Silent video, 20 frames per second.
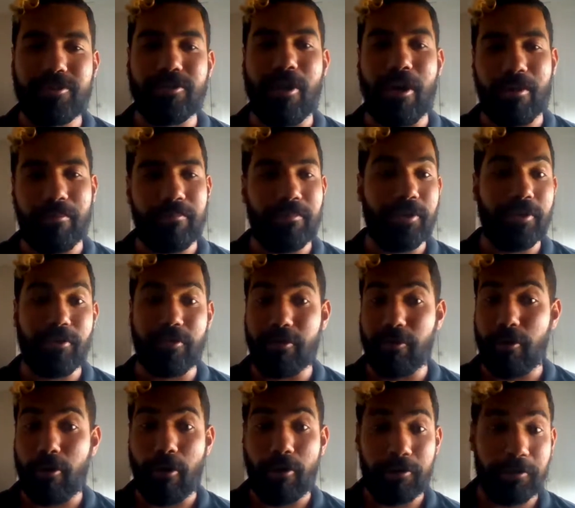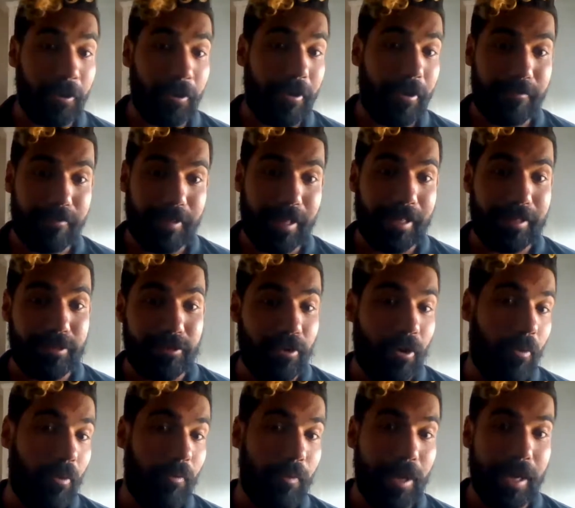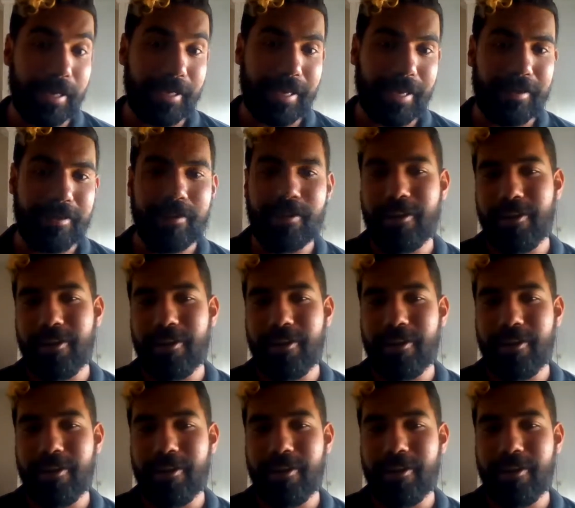unmute your audio if that's not working.